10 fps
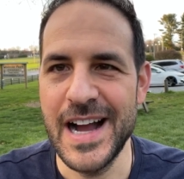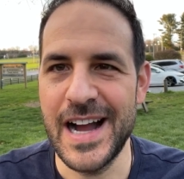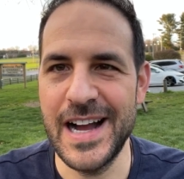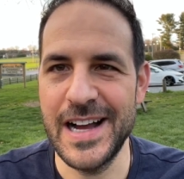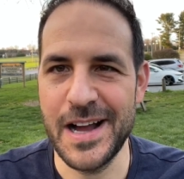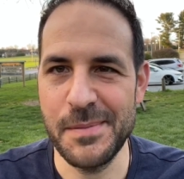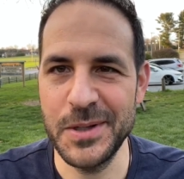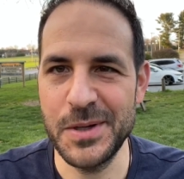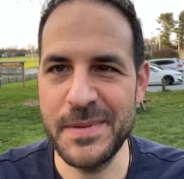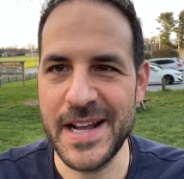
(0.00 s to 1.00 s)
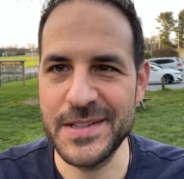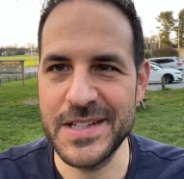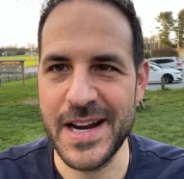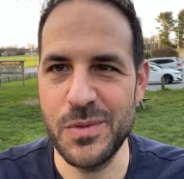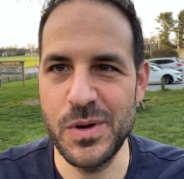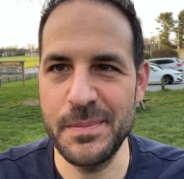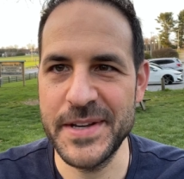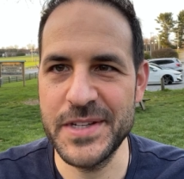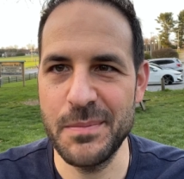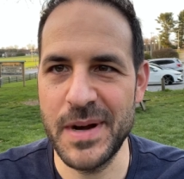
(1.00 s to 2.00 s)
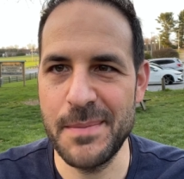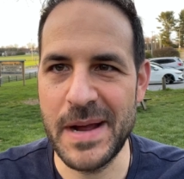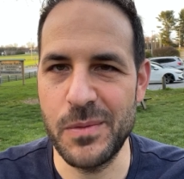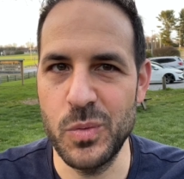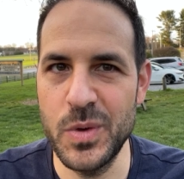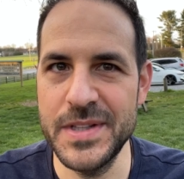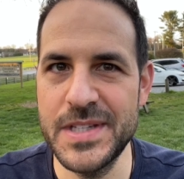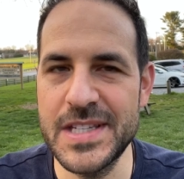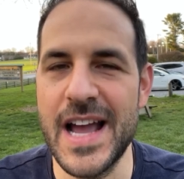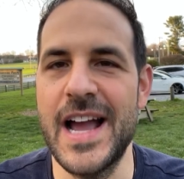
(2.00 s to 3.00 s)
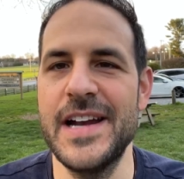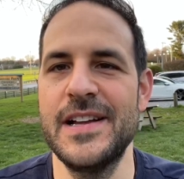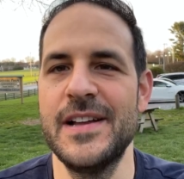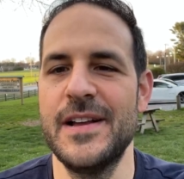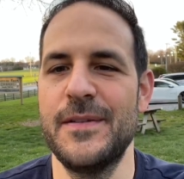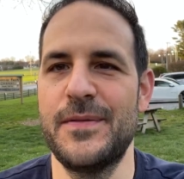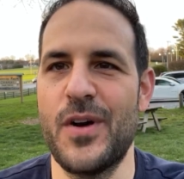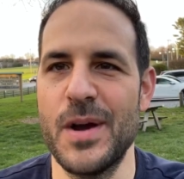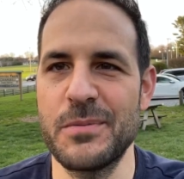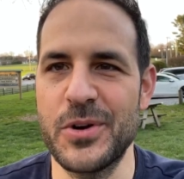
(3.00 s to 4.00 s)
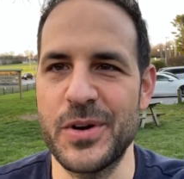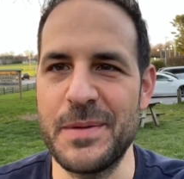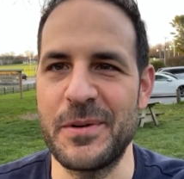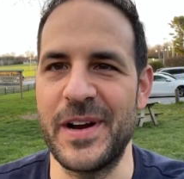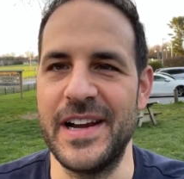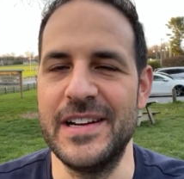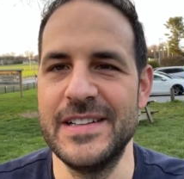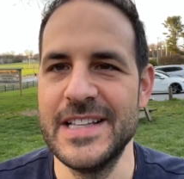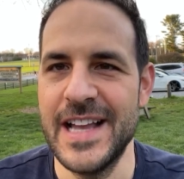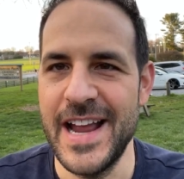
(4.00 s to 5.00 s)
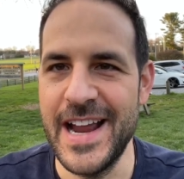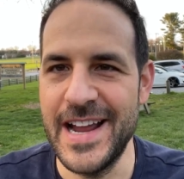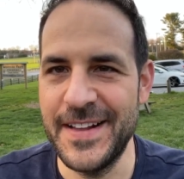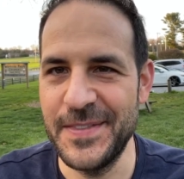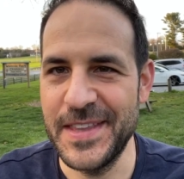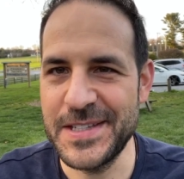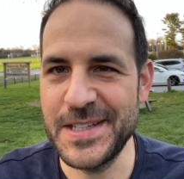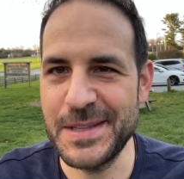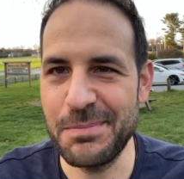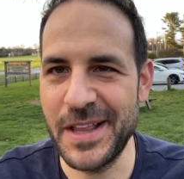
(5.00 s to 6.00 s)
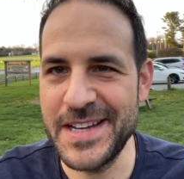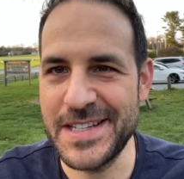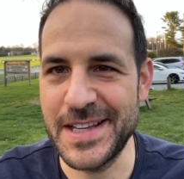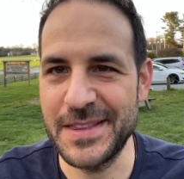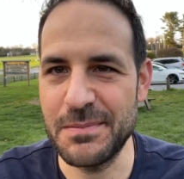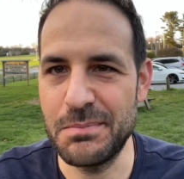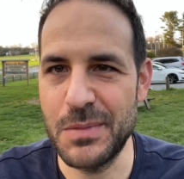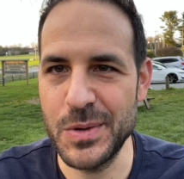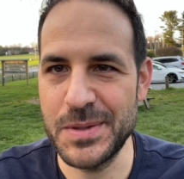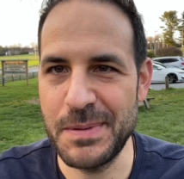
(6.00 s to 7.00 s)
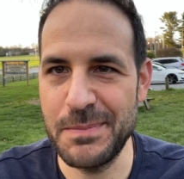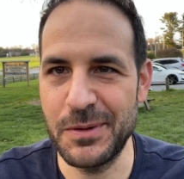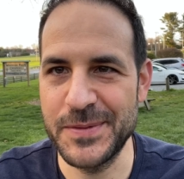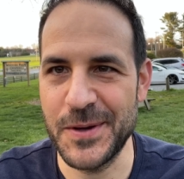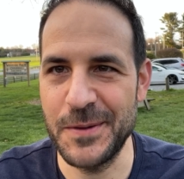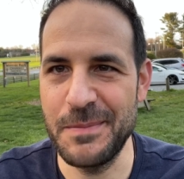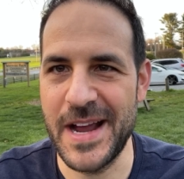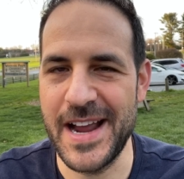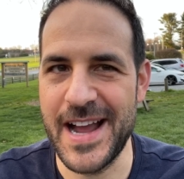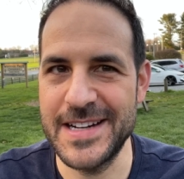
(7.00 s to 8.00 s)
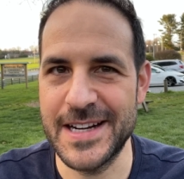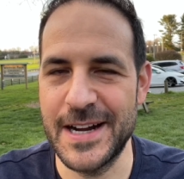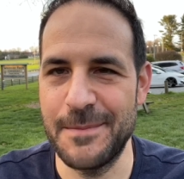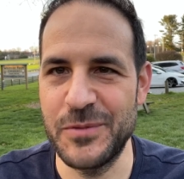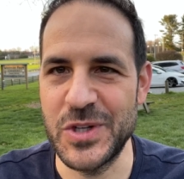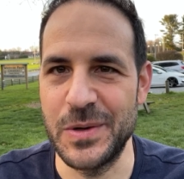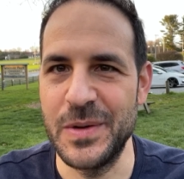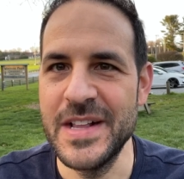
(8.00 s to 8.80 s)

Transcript: I'm a little bit outside of Wilmington, but I'm at Woodside Farm Creamery. And this is the place that the most people have told me I had to come to.